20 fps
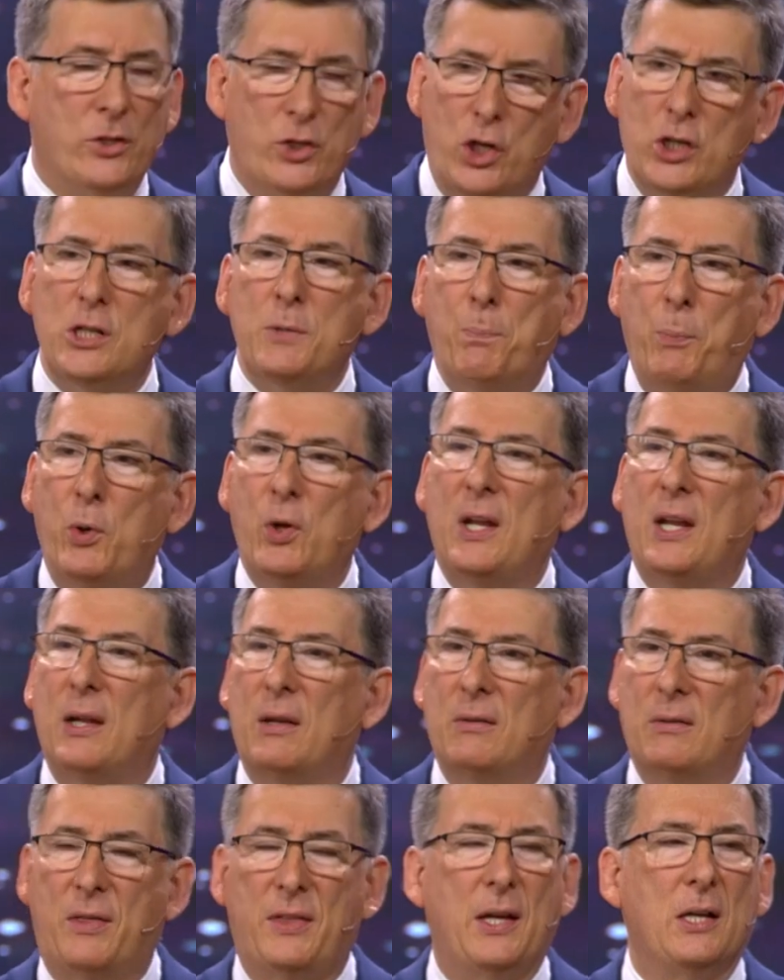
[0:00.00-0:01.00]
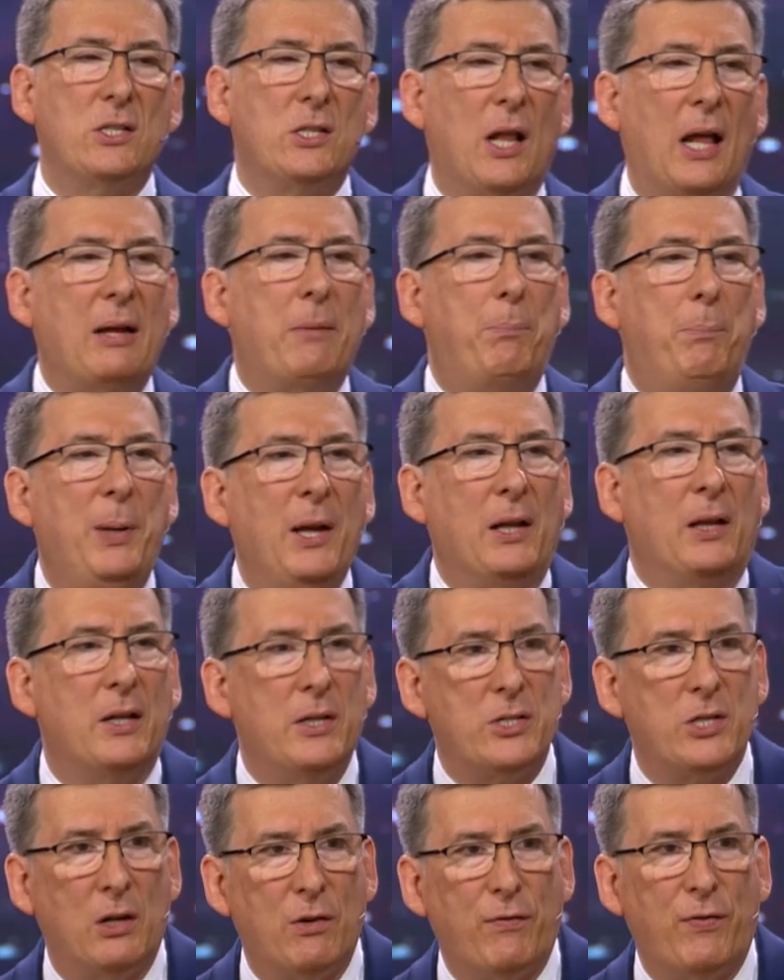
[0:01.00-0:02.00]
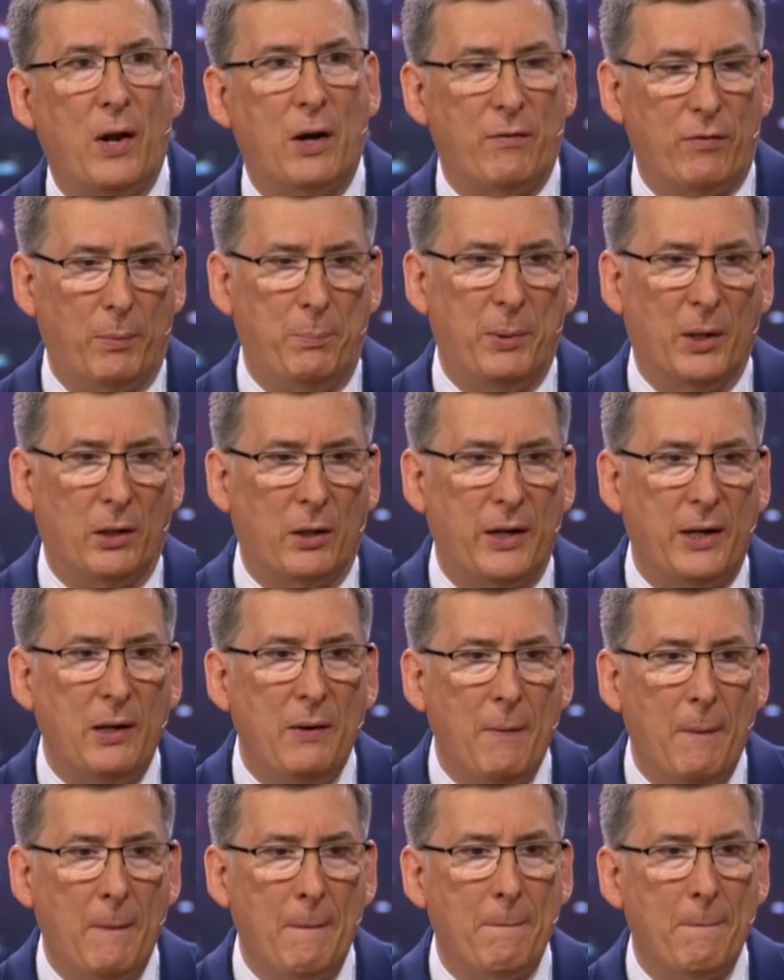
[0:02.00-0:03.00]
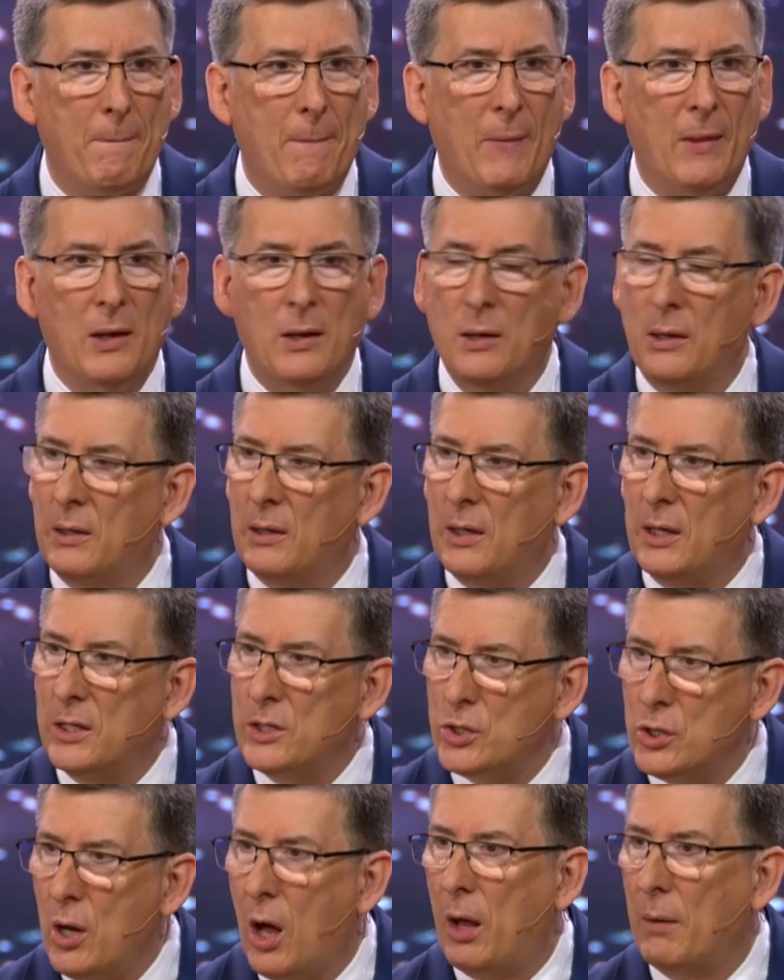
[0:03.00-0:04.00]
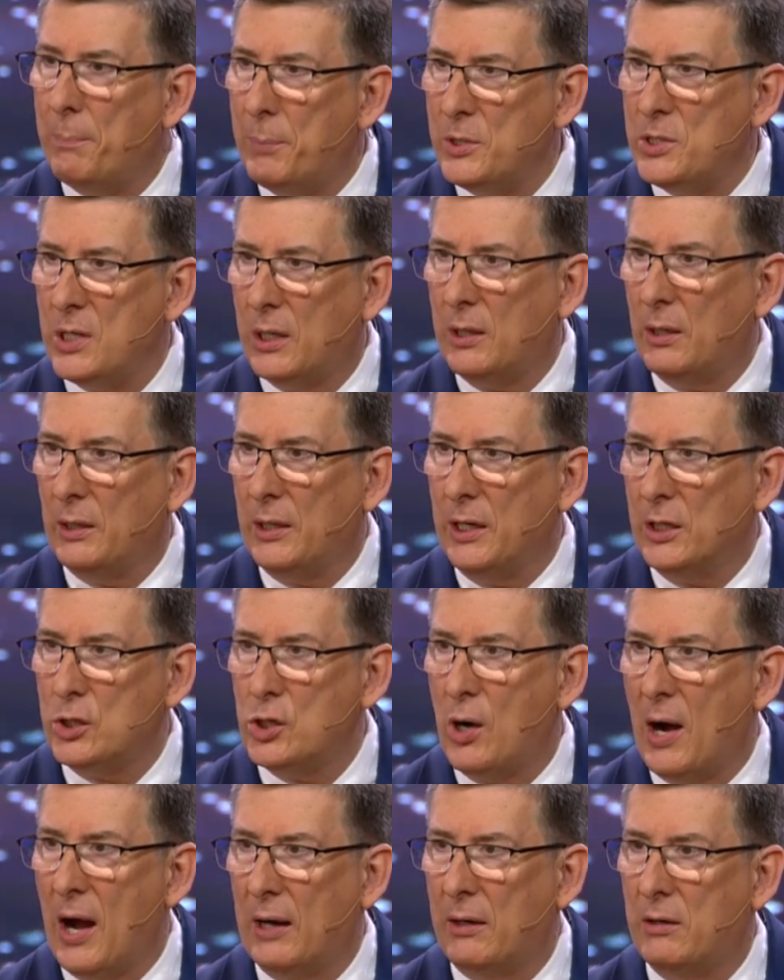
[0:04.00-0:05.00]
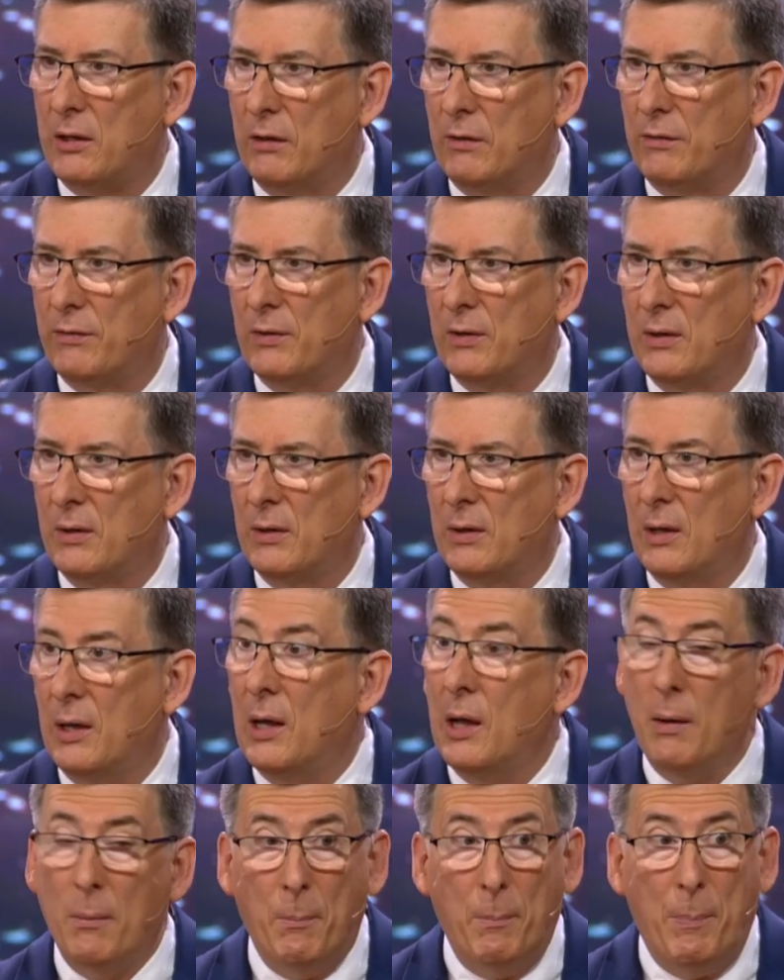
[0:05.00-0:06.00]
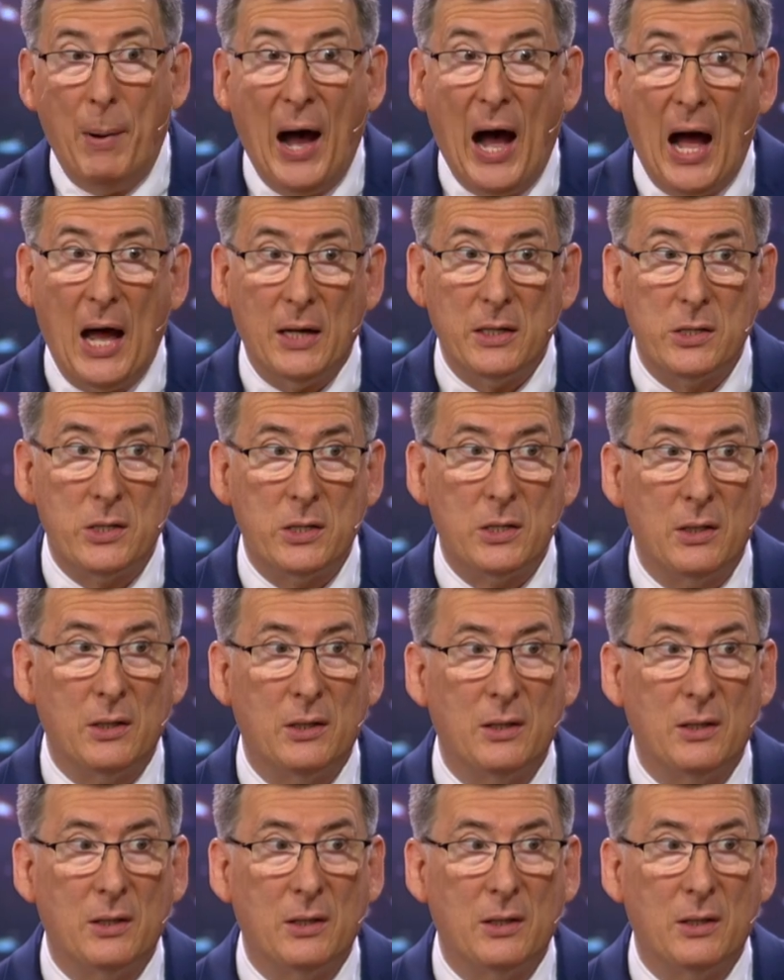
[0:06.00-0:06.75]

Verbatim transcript: Just putting things like pillars in front of a building is not particularly attractive. But